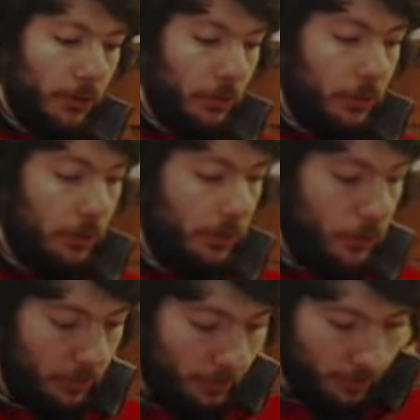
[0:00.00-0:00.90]

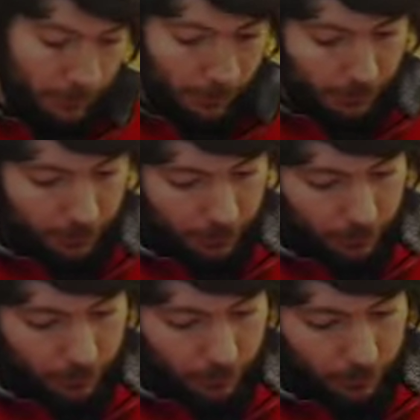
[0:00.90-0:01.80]

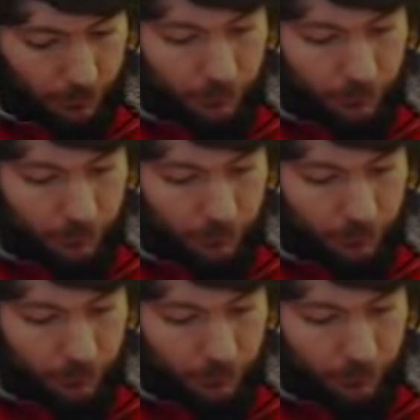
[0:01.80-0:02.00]
(no one is talking)